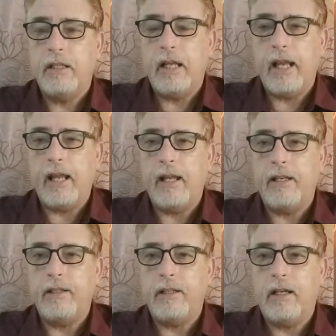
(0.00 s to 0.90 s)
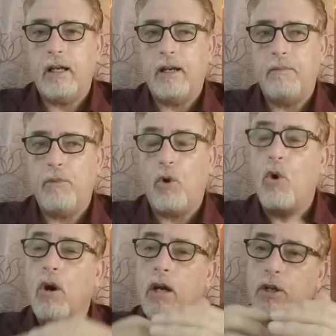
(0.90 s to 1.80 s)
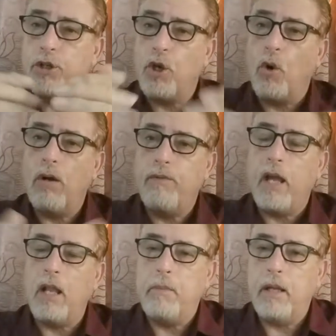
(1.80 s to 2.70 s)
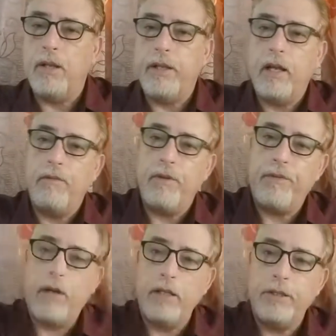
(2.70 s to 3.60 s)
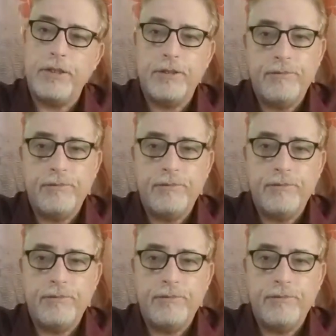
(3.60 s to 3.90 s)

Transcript: and or show availability of the funds.